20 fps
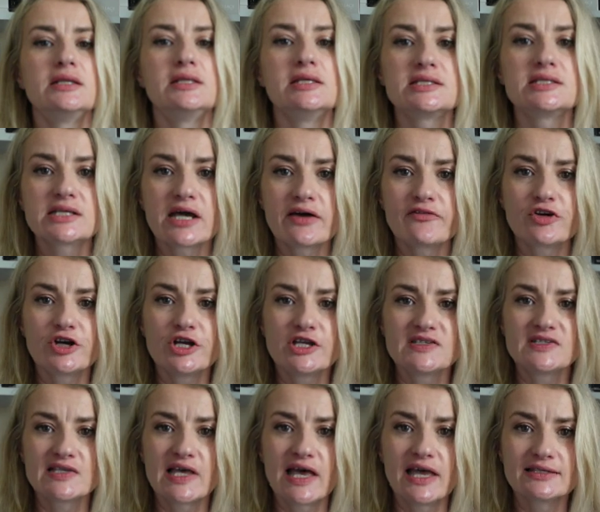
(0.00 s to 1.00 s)
Discovery
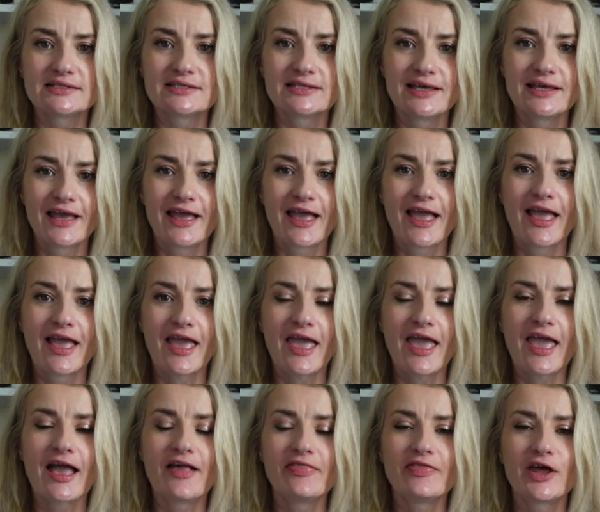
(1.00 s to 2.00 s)
Set.
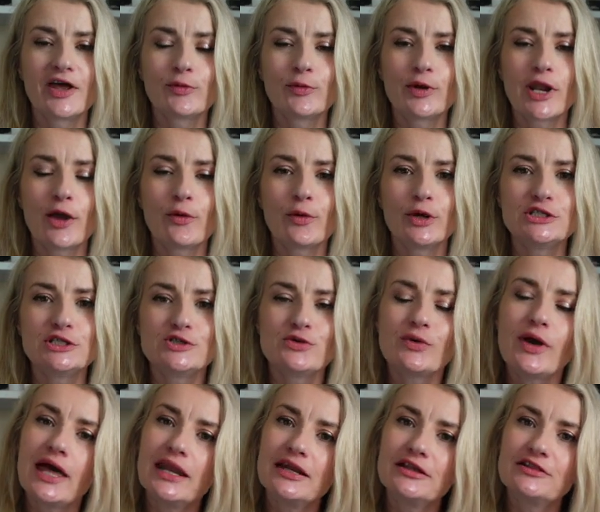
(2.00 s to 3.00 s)
And then when I went to
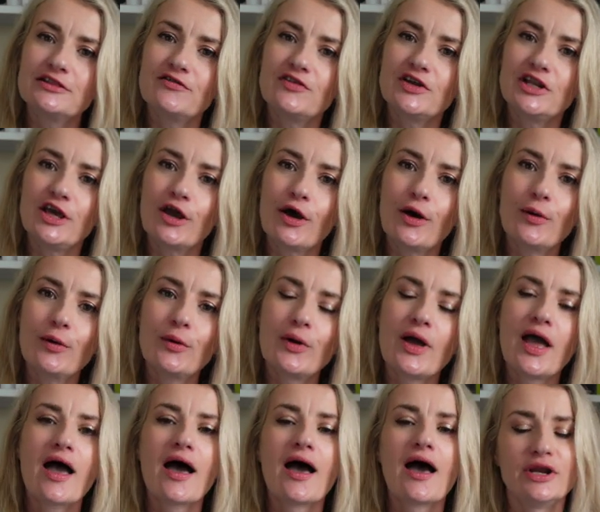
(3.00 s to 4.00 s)
edit the video,
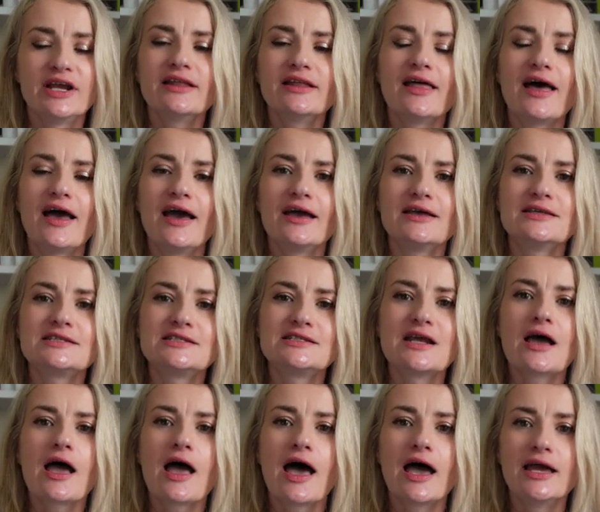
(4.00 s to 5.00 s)
realized
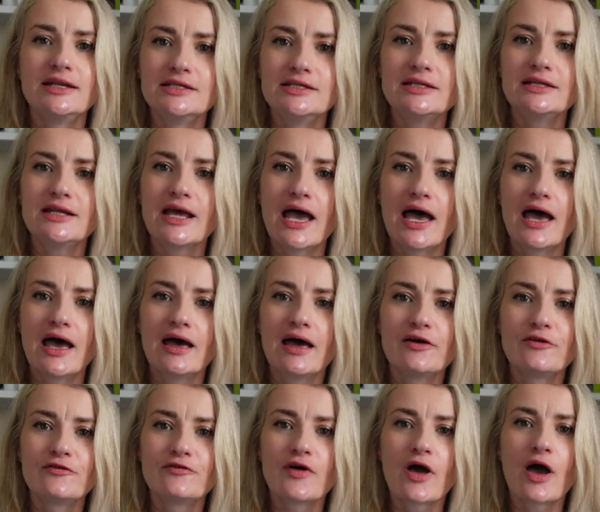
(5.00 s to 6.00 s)
I didn't
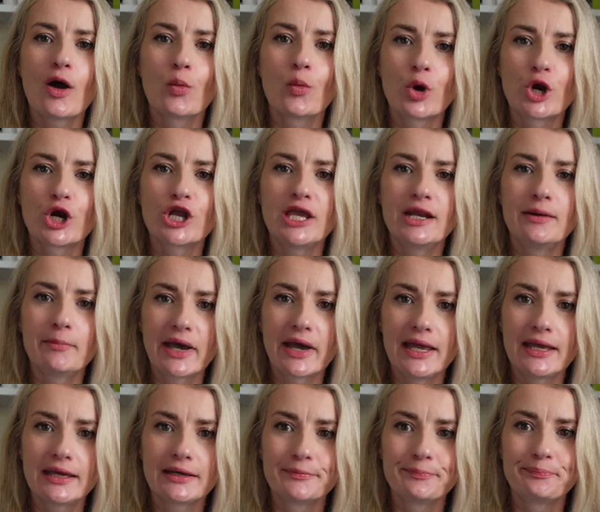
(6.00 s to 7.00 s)
have a working
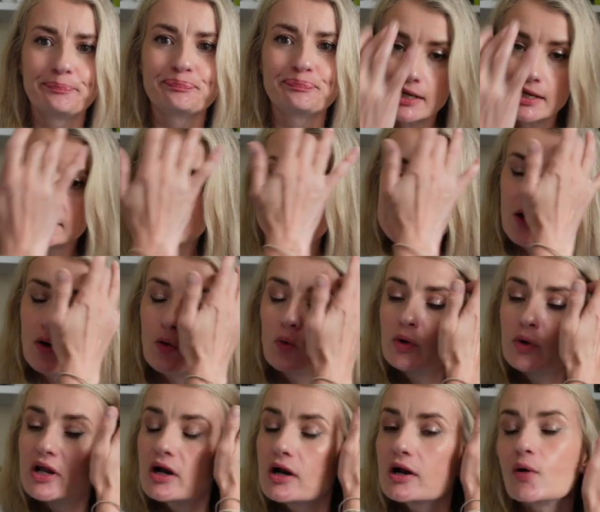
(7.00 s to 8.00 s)
mic. So
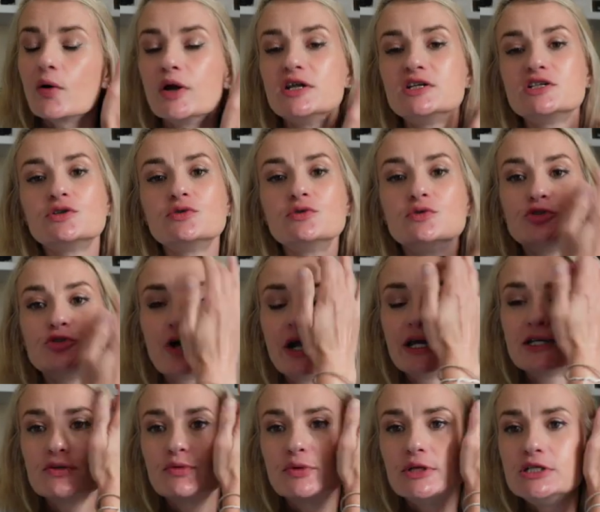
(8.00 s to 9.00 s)
we are going to try
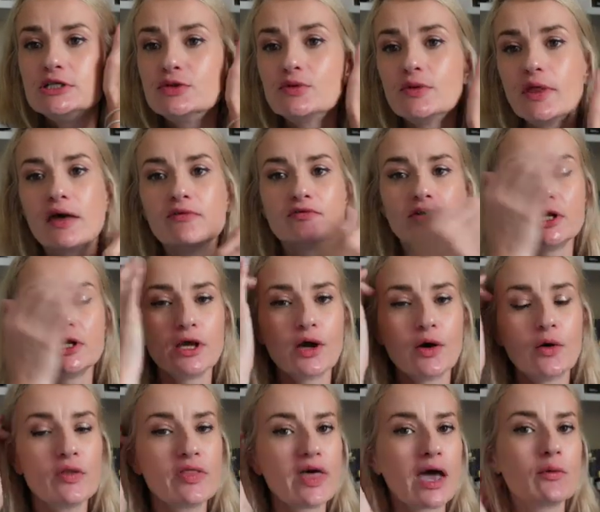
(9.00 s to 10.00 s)
to redo that
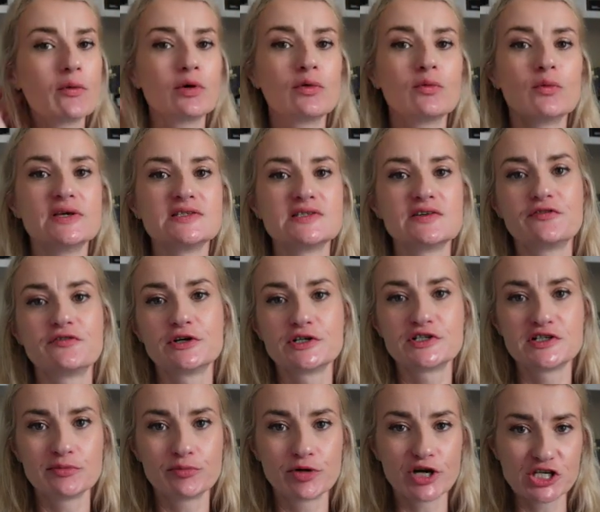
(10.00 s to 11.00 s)
video. That one was a
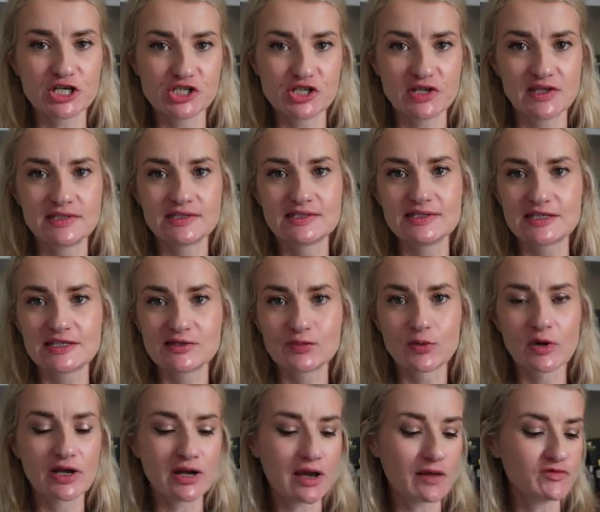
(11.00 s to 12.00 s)
first impressions. This
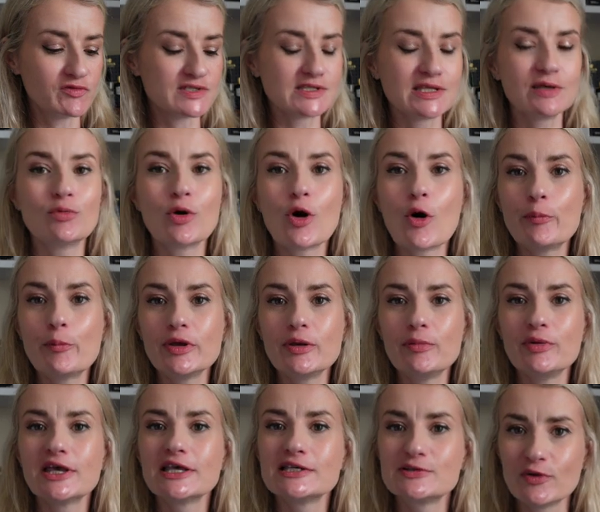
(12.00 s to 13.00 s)
one obviously won't be
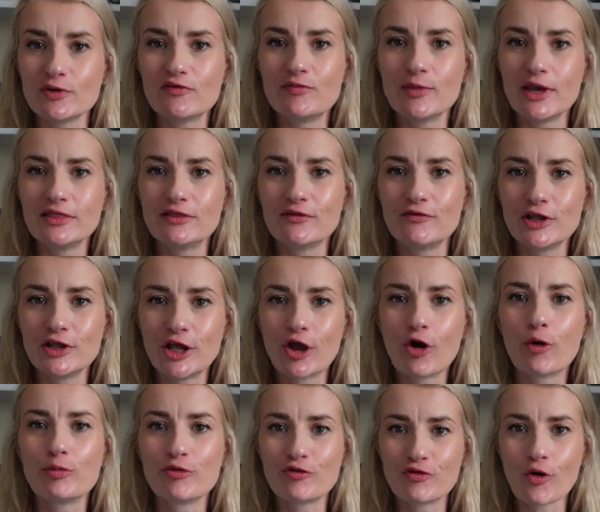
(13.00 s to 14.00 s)
because we've made the
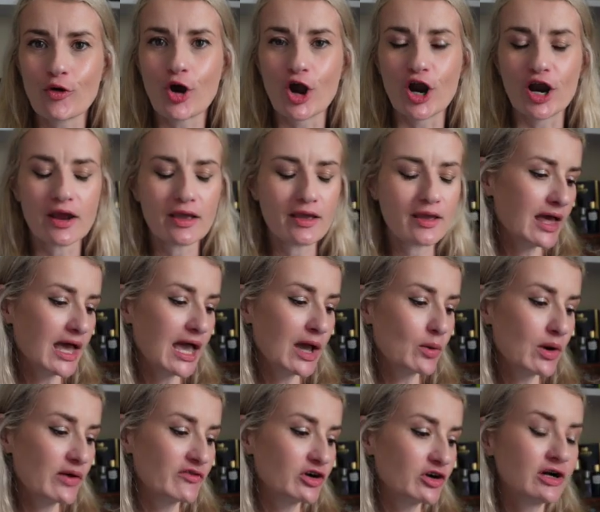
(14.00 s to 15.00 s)
video before.
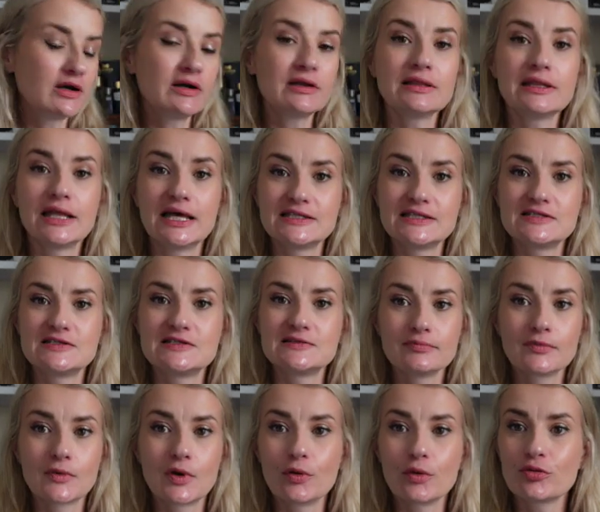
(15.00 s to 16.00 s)
However, let's
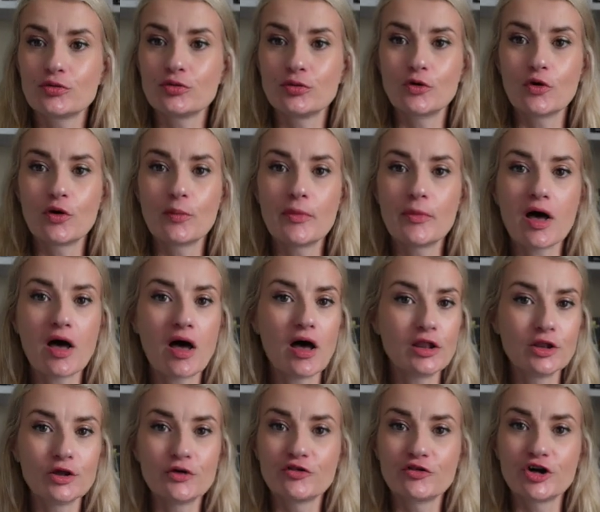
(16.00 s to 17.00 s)
go through them
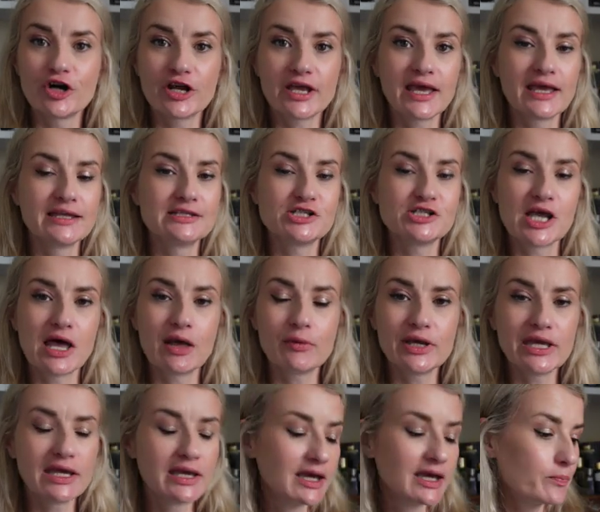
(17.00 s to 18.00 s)
all over again, shall
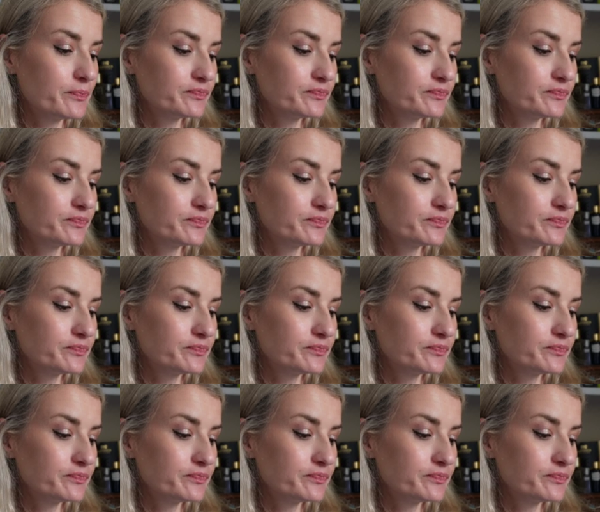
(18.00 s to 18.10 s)
we?